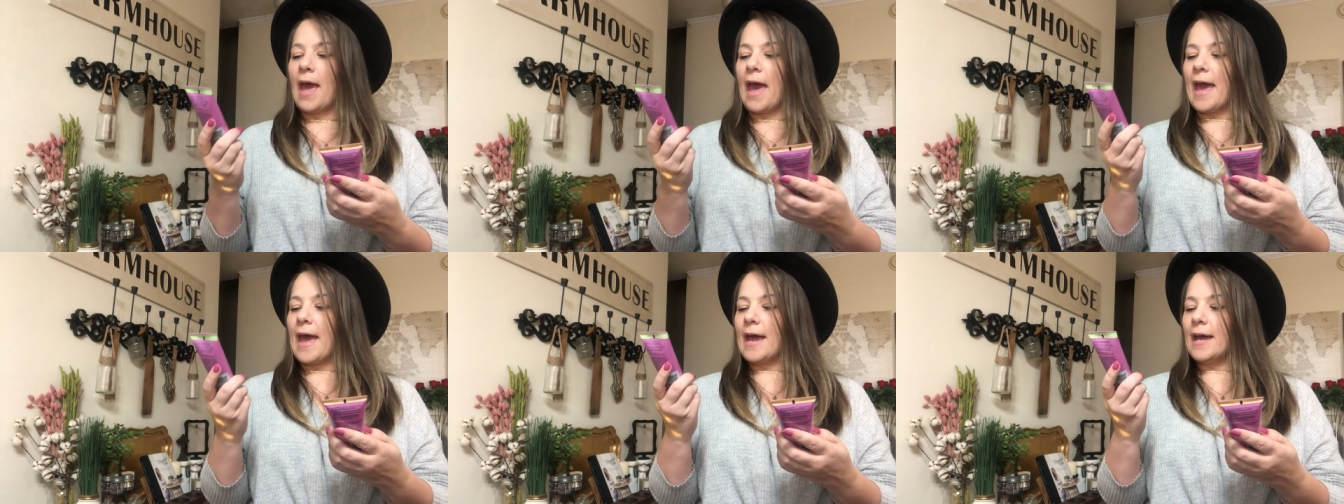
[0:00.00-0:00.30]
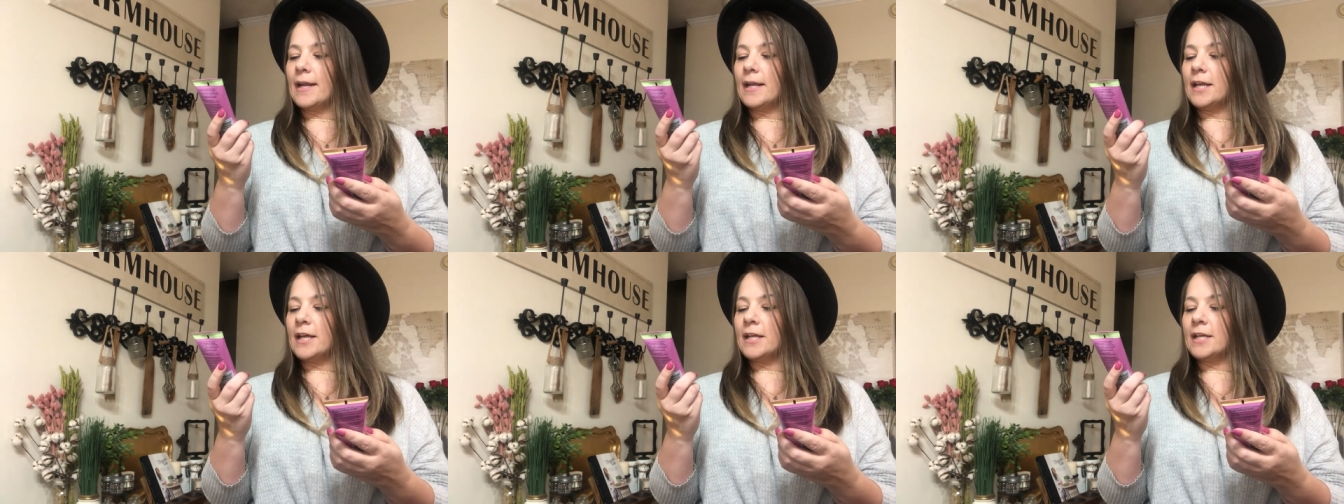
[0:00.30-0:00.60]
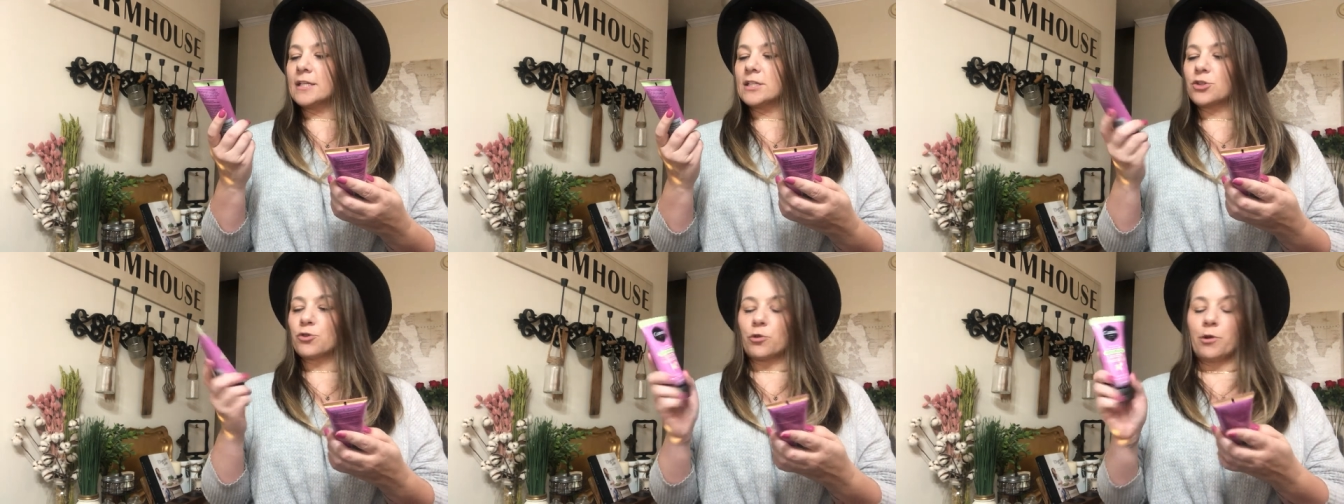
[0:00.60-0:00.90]
And it
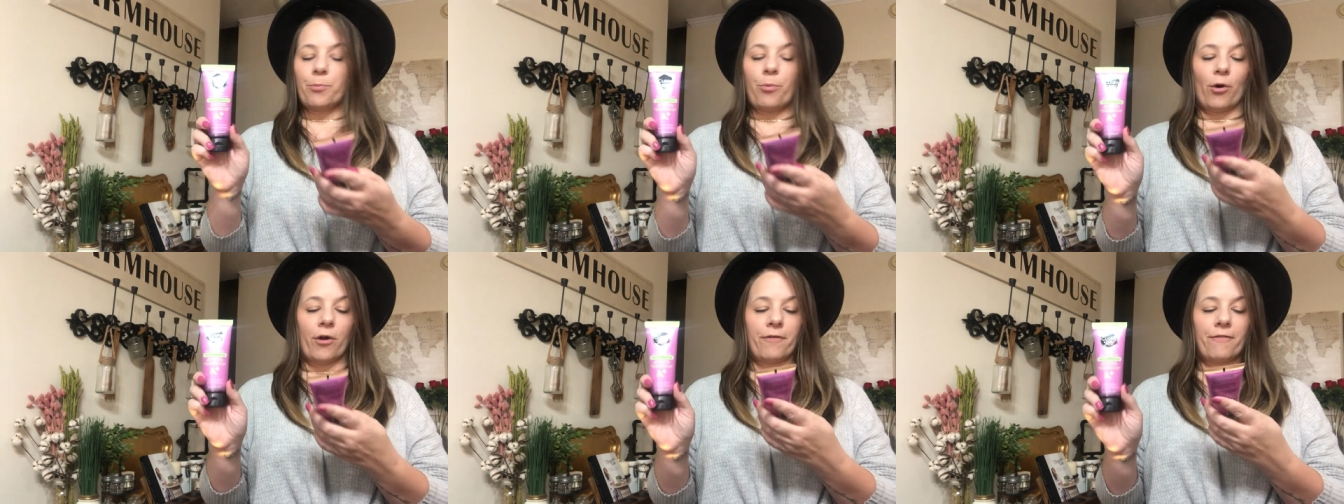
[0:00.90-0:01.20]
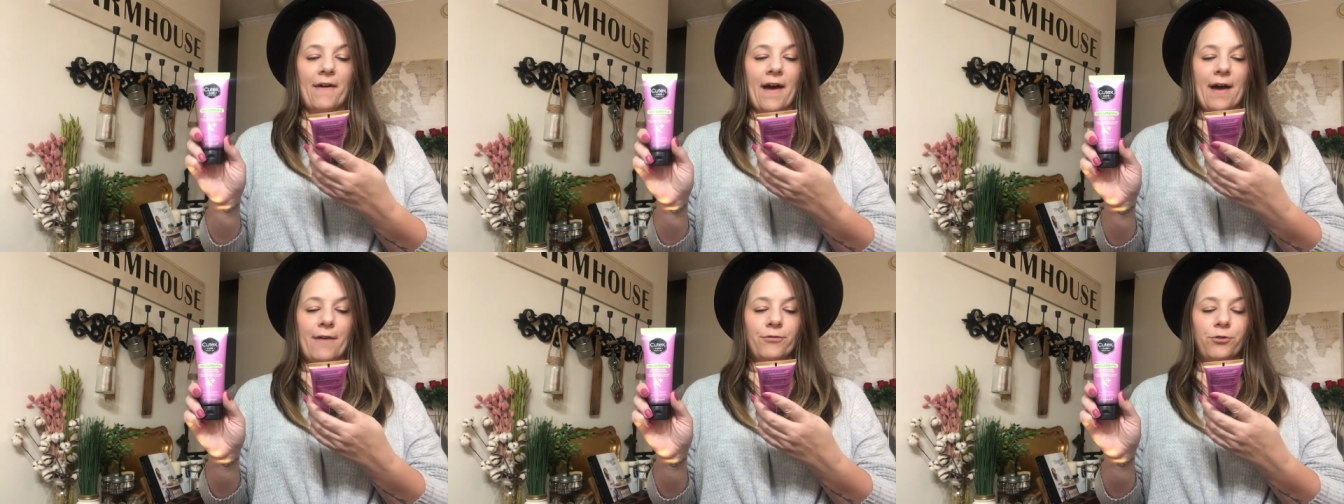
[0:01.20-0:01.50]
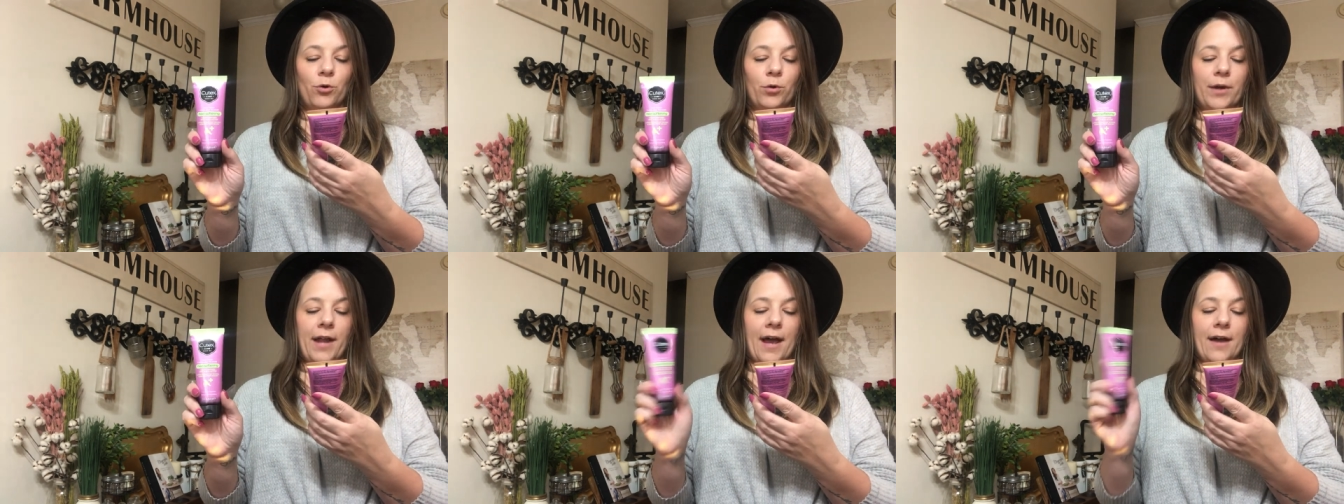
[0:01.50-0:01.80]
is 3.5
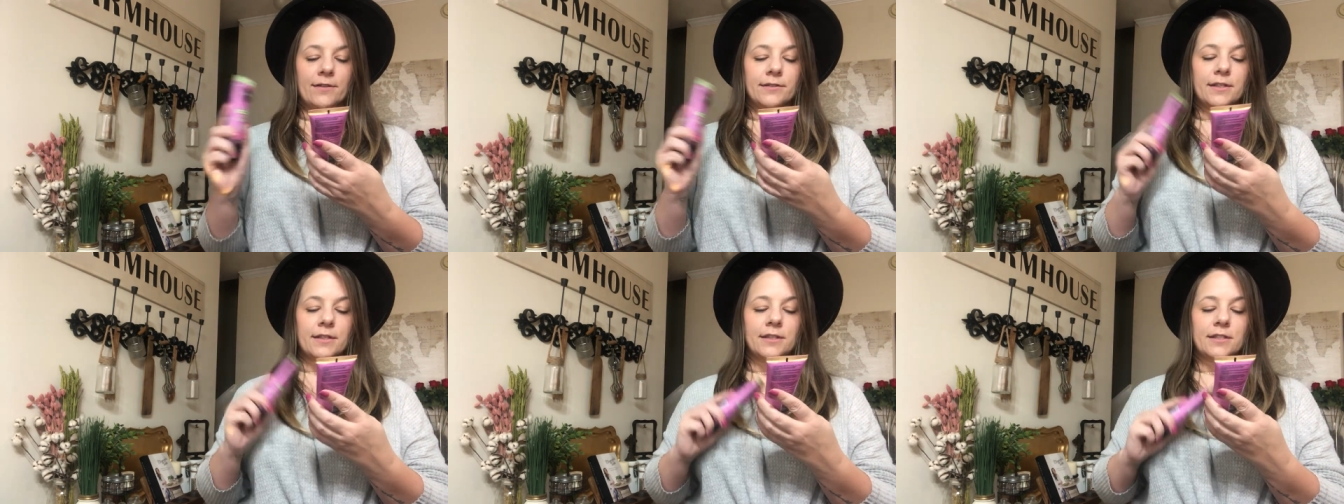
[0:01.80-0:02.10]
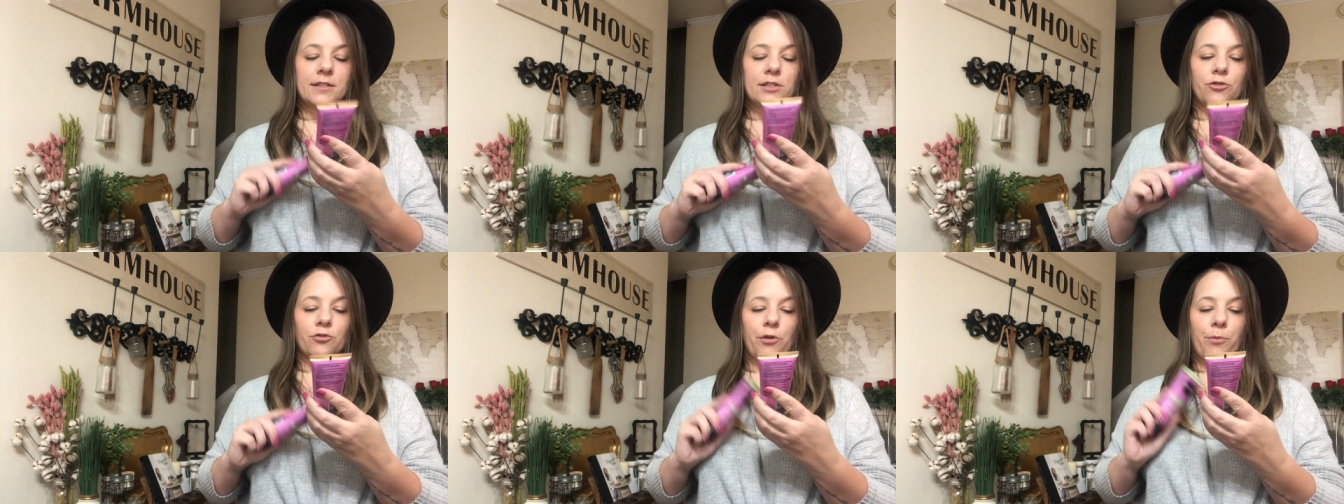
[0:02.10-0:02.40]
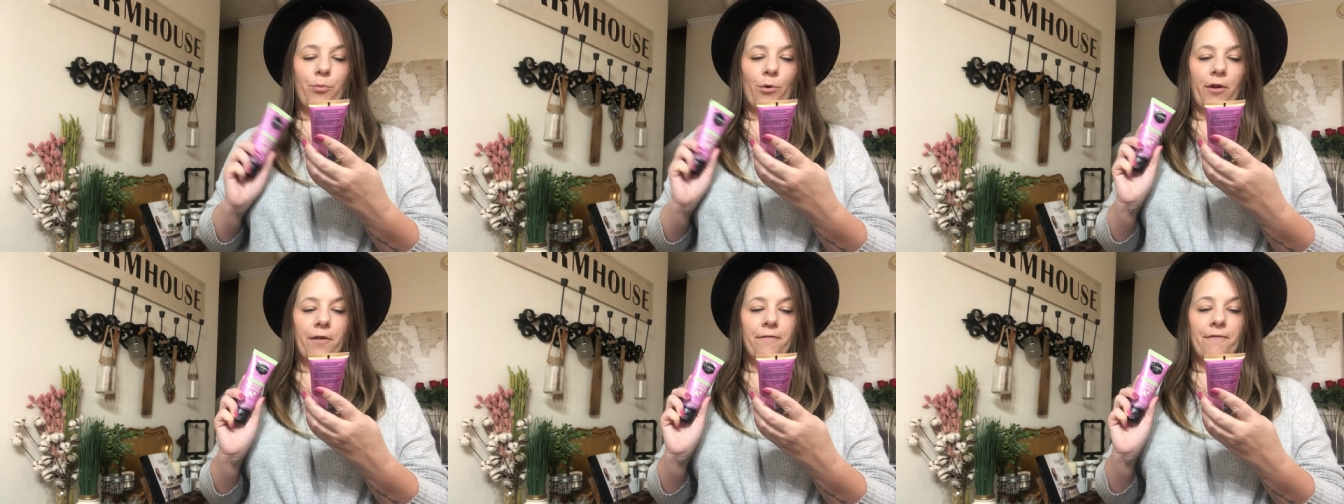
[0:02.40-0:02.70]
fluid ounce, and this is
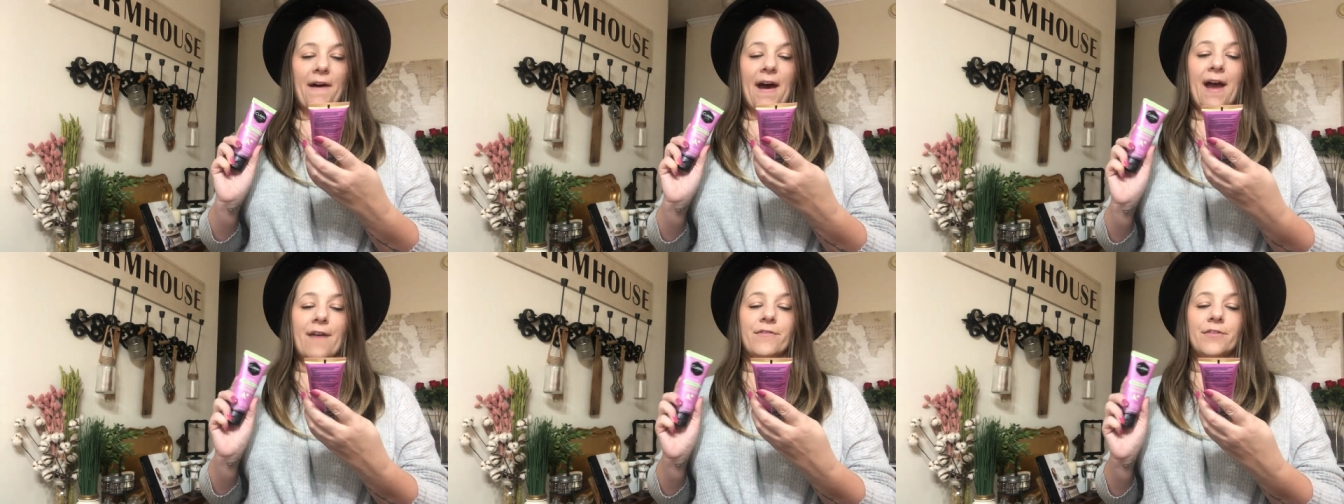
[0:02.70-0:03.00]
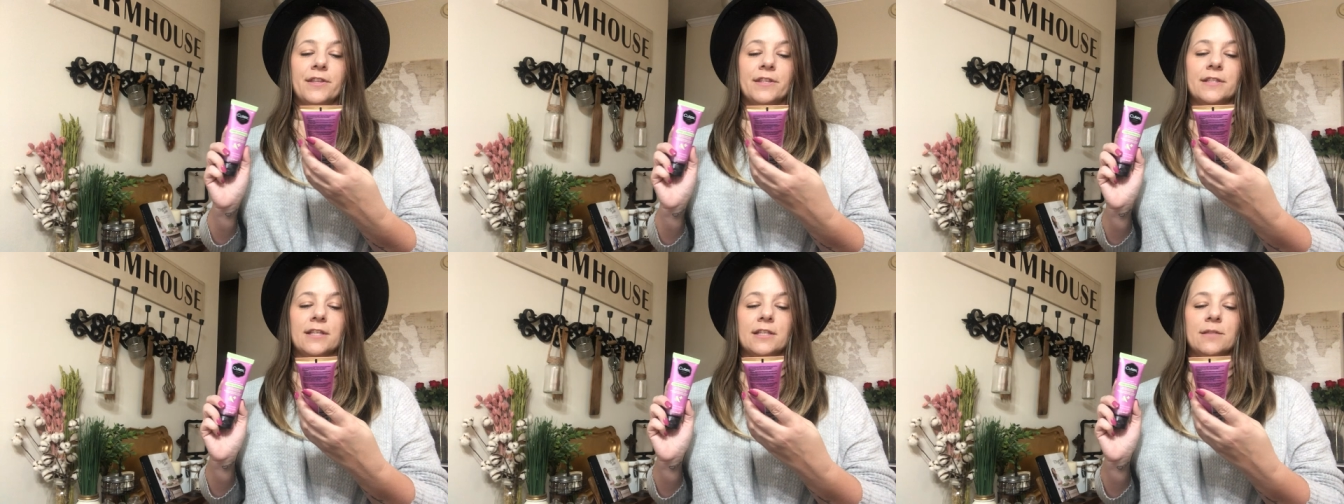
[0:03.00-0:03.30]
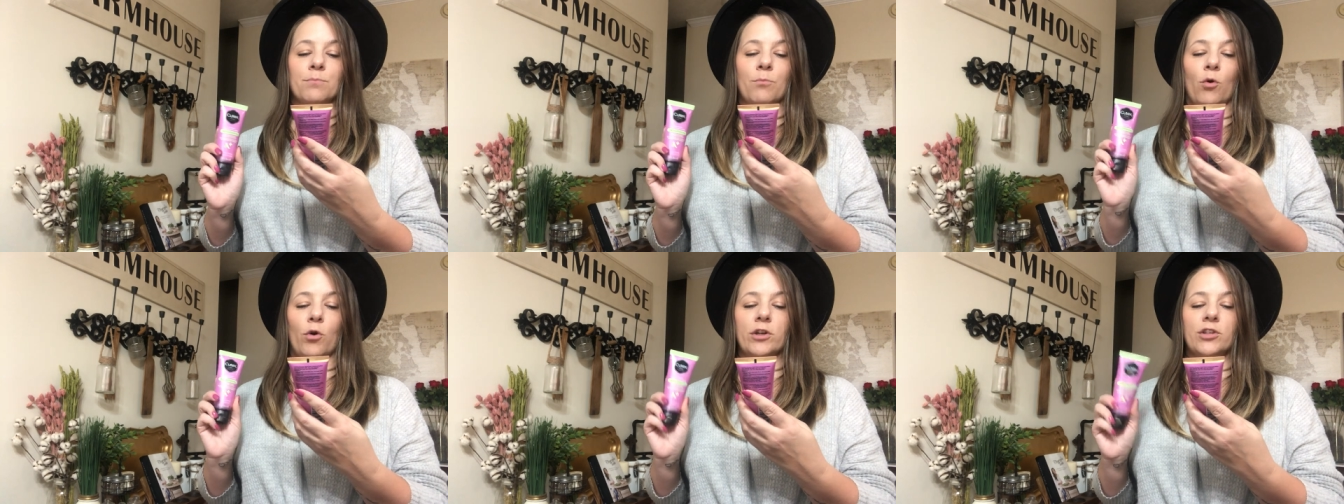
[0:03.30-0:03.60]
3.5. And this
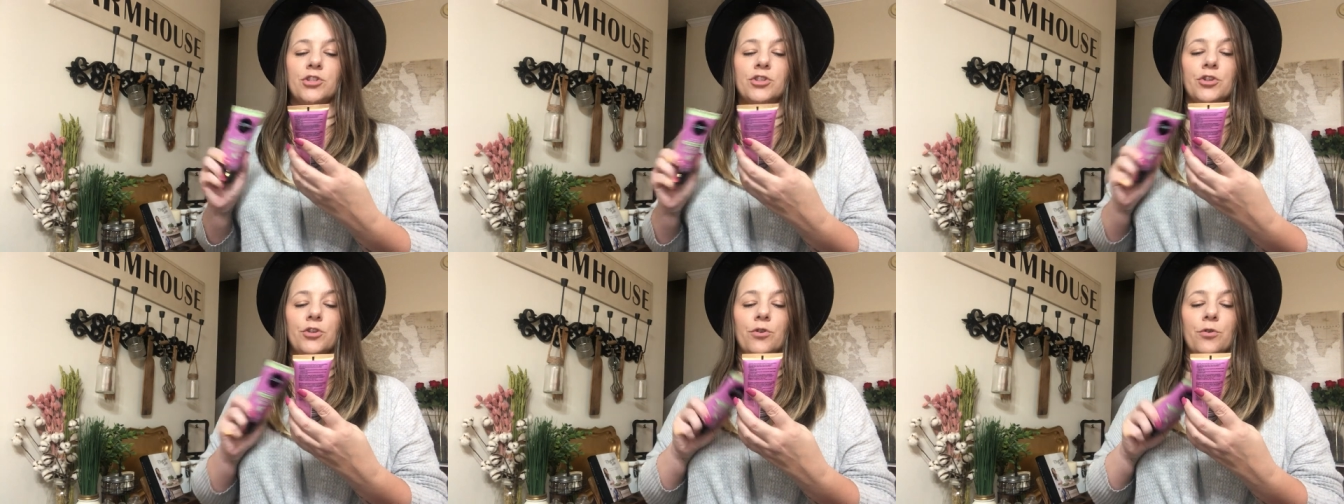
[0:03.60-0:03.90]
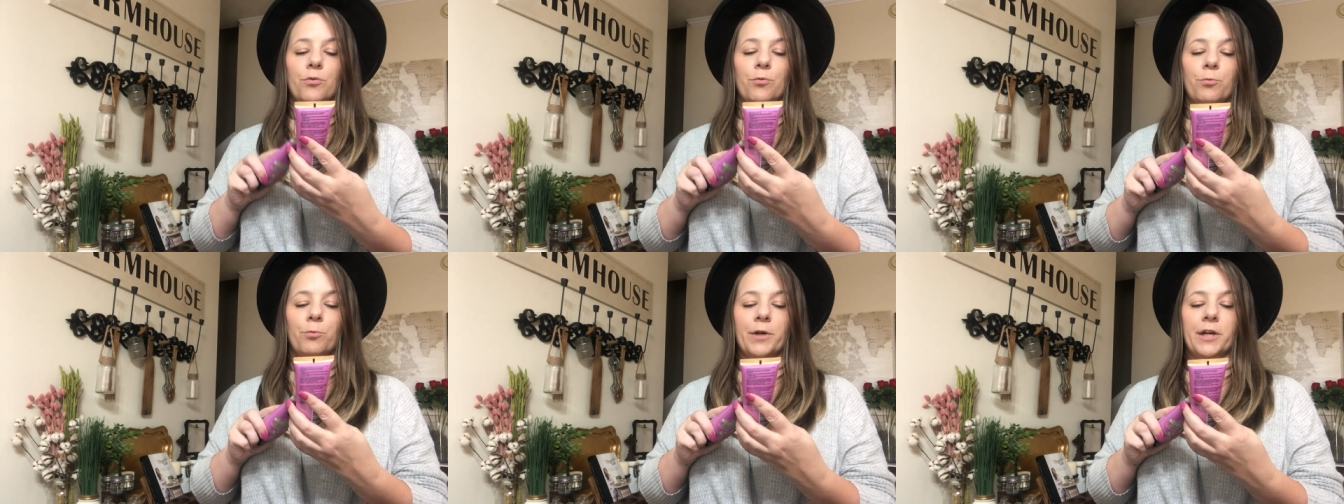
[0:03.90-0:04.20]
is Moisture